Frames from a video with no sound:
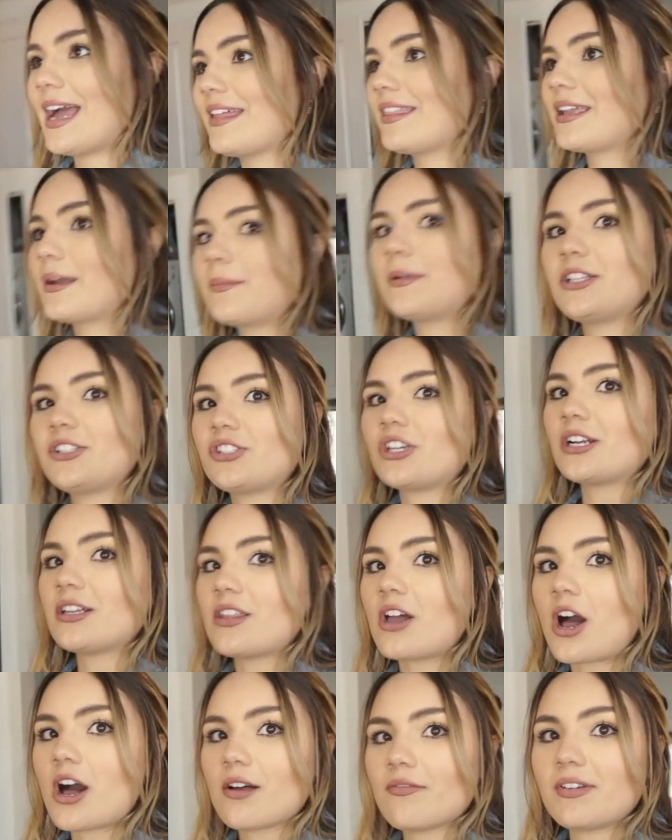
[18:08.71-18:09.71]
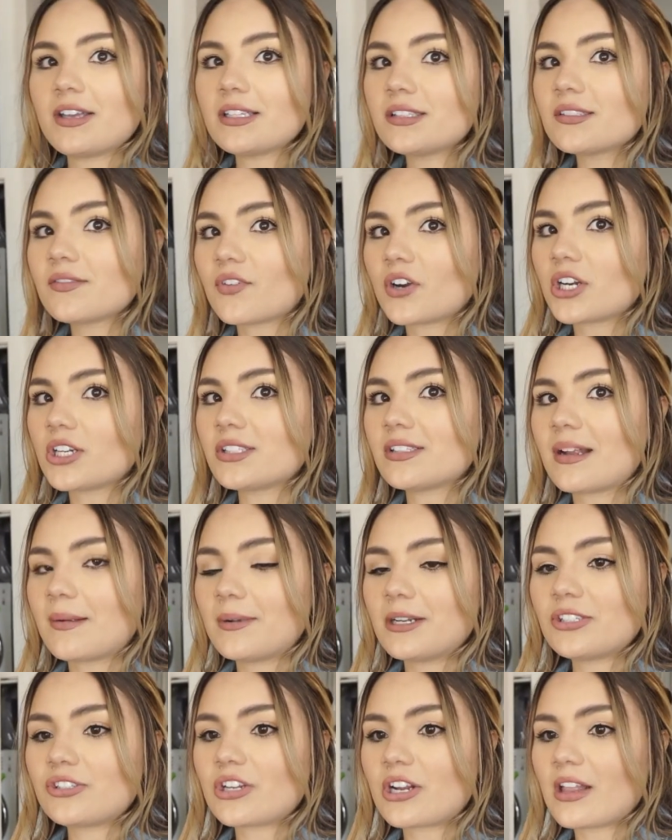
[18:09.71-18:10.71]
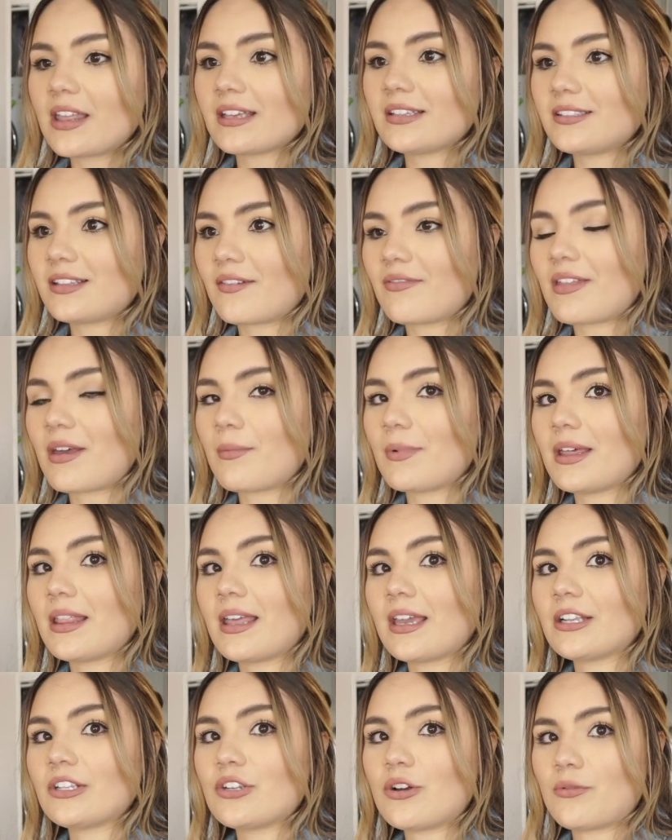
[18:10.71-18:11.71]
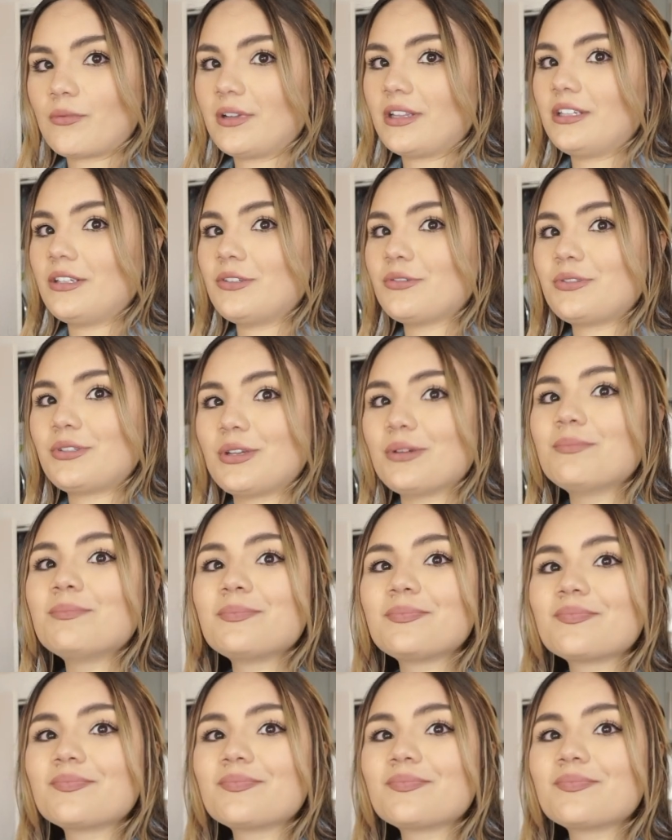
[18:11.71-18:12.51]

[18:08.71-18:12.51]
I think I'm gonna start the office first. I'm gonna start like stuff that we like don't really use.